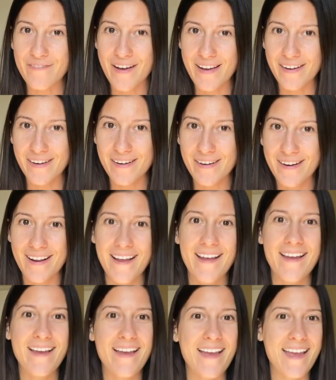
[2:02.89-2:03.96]
fire?
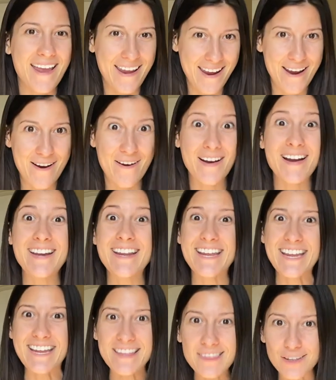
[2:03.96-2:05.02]
air and
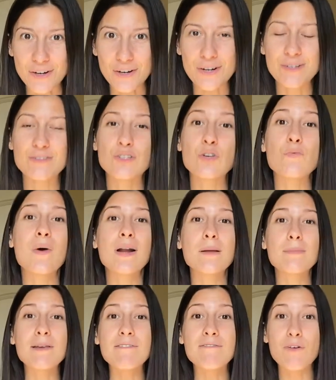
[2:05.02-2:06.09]
ether. So you want to
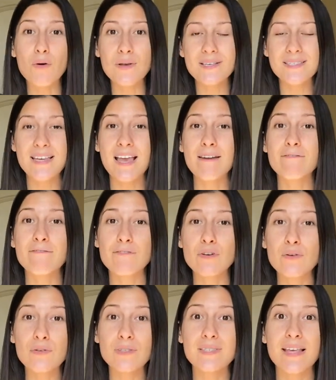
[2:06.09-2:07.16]
be focusing on
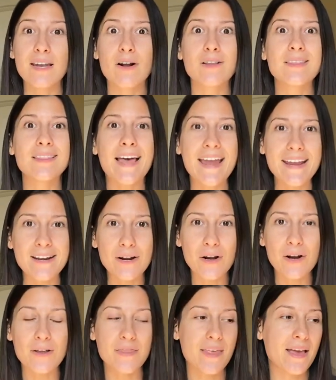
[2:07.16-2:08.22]
foods that are
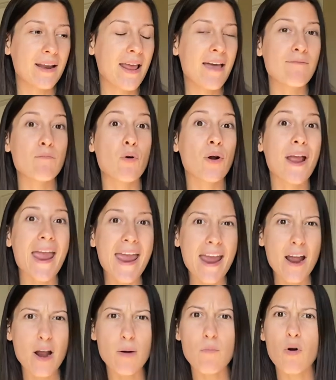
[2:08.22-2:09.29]
lighter, that have more
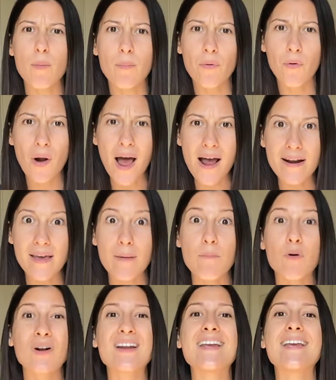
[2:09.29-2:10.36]
air, more prana,
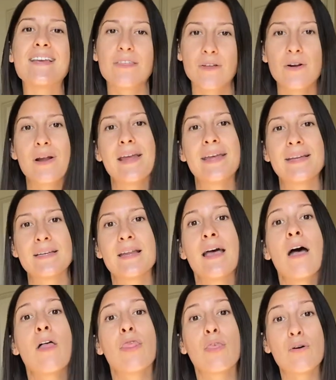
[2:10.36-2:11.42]
more ether in
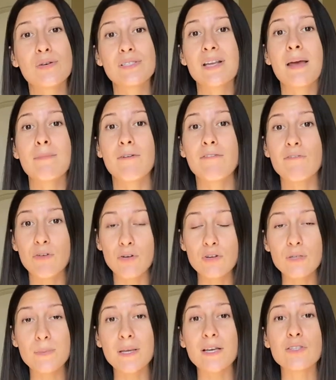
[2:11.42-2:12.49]
those type of
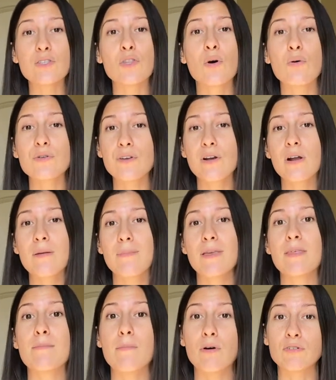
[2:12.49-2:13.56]
foods because those are going to be
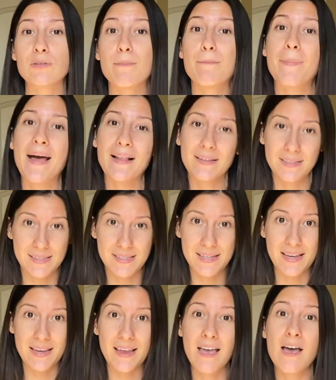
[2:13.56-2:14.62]
the most
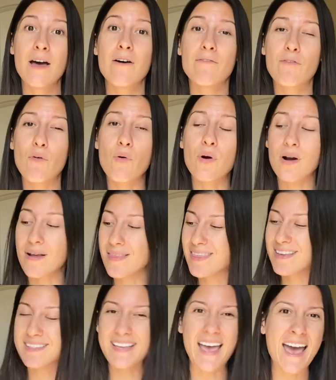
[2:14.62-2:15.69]
balancing for
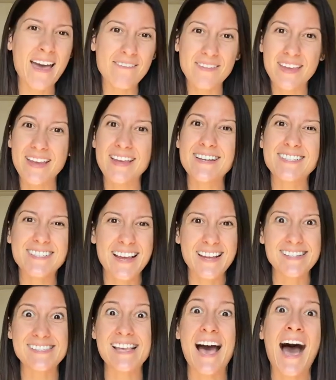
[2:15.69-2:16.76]
this heavy,
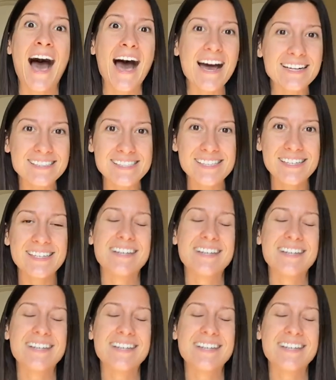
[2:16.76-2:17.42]
dense, hot